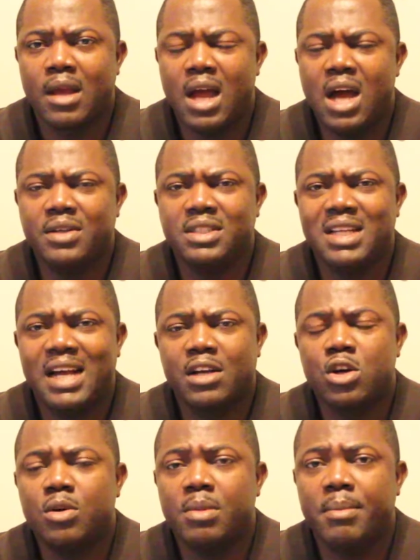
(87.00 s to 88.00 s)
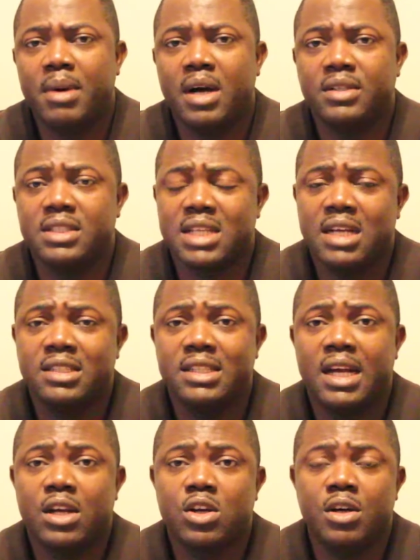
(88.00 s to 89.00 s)
how did I come about this? How did
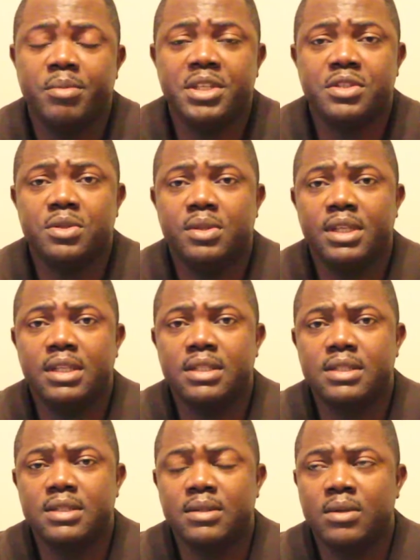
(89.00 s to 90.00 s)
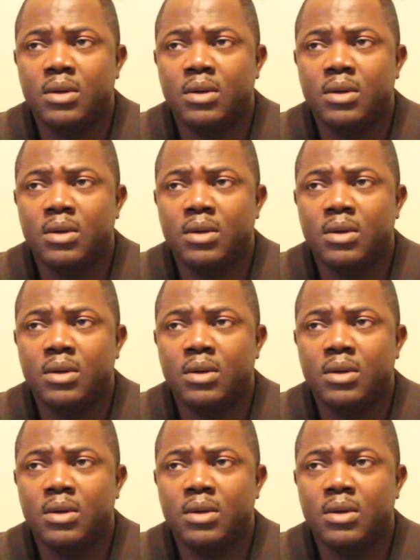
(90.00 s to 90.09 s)
I come into this?